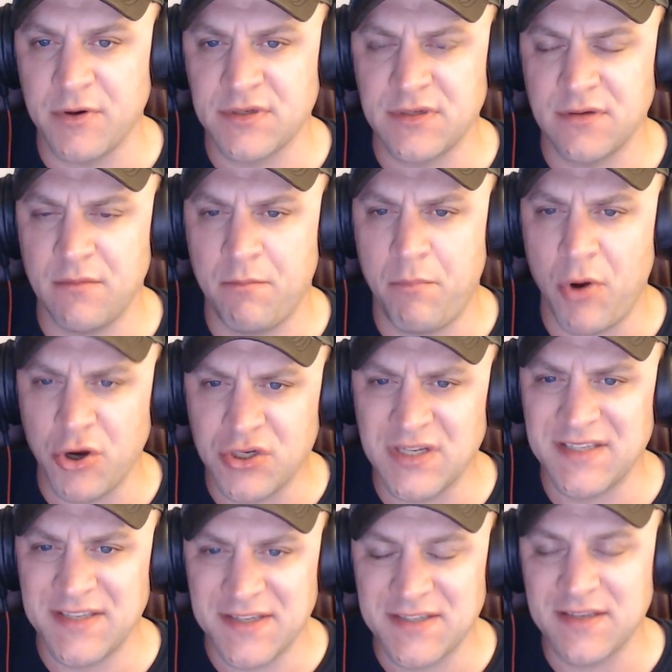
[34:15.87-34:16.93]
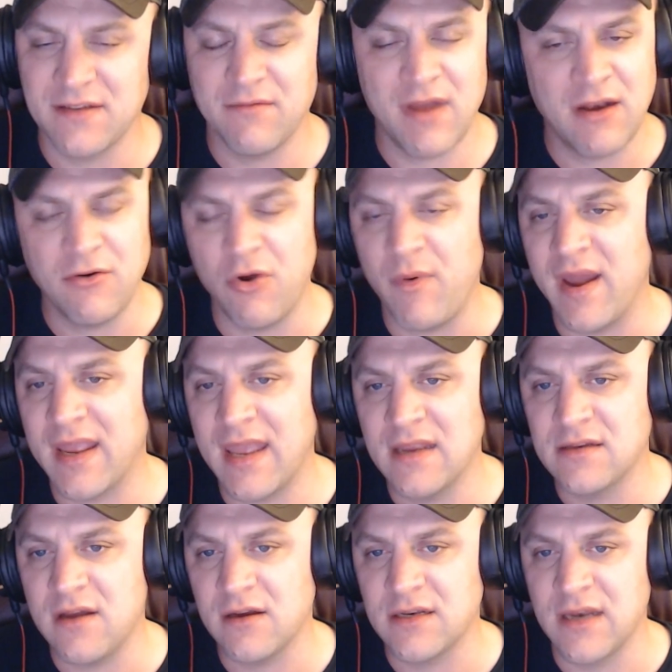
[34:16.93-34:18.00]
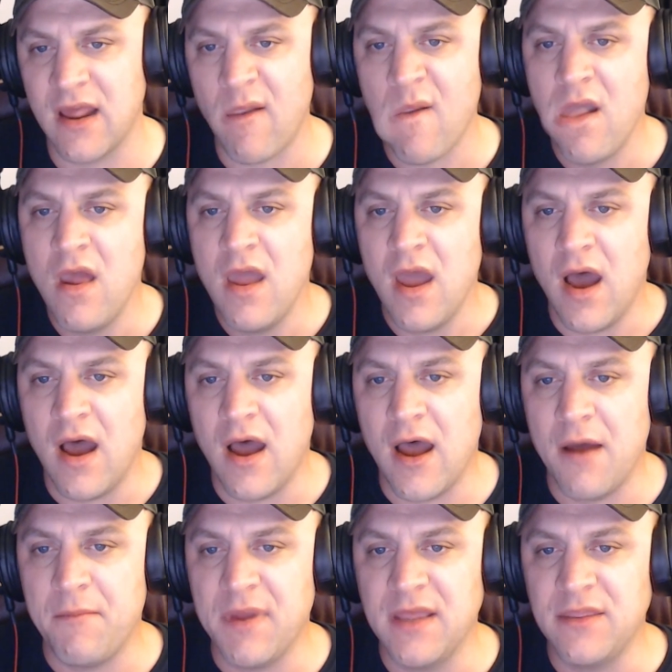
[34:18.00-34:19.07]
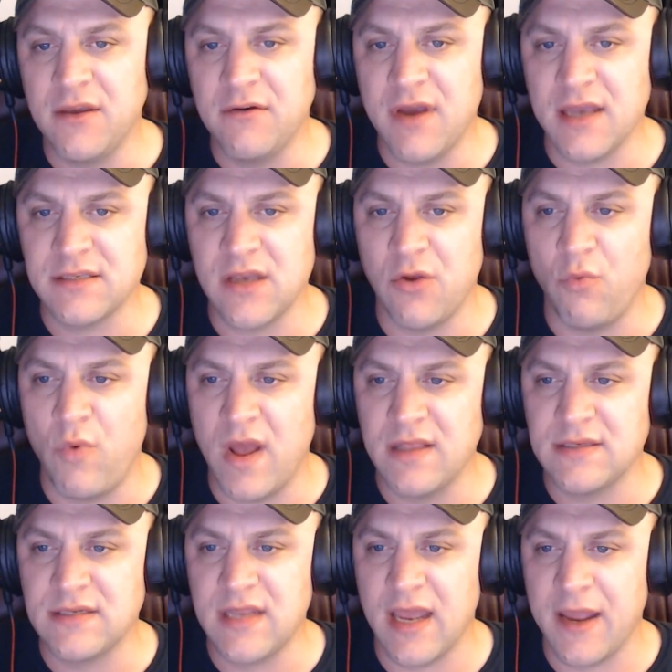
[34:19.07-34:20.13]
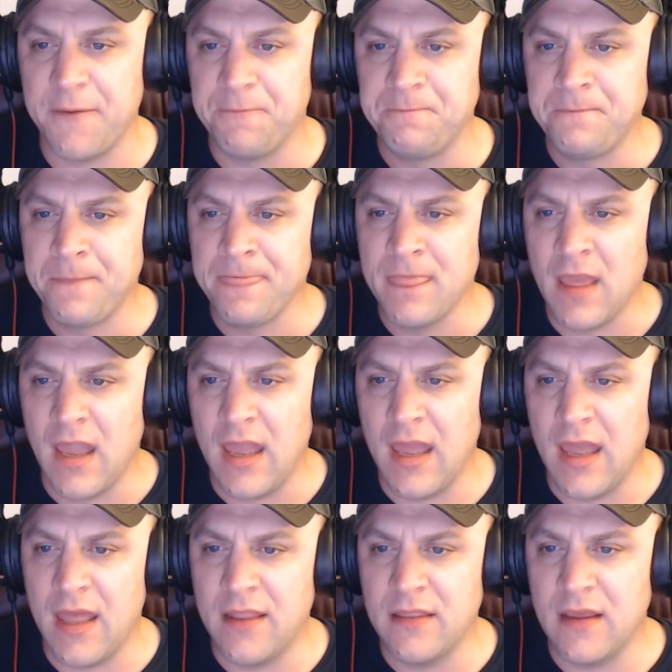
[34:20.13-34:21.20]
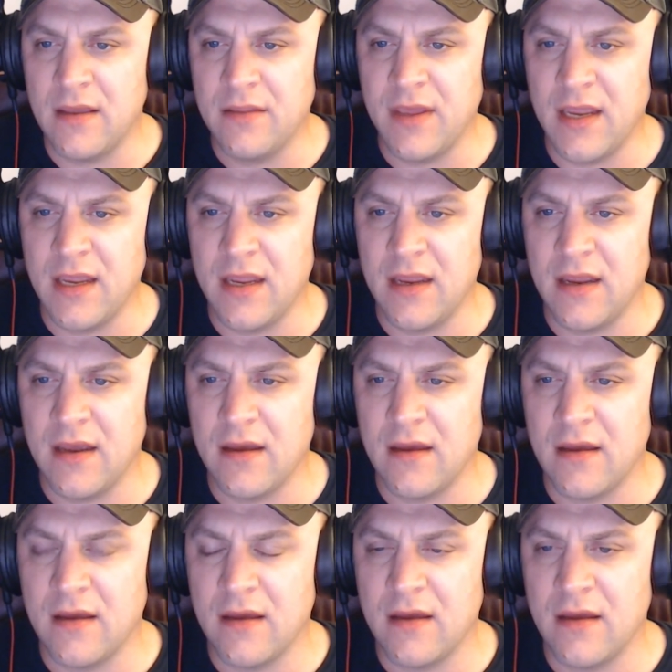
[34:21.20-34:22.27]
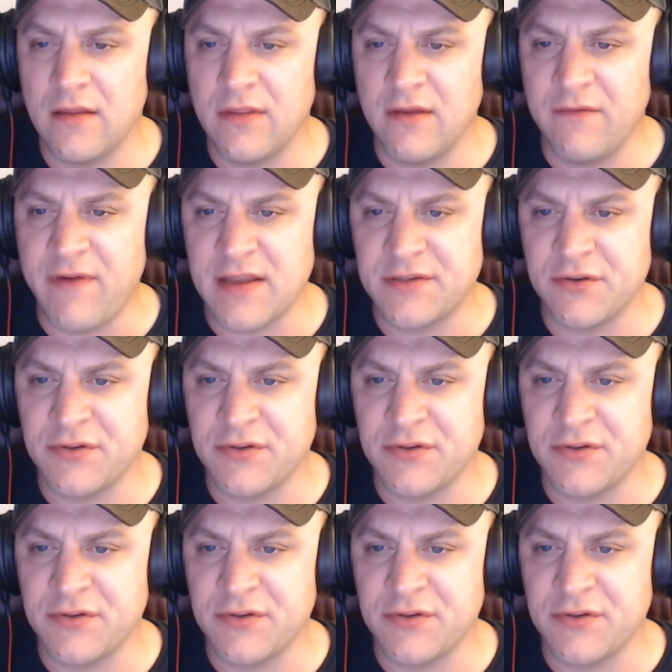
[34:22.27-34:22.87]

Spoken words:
Purchases. I don't know why I can't talk tonight. In the U.S. on Wednesday, and the advisories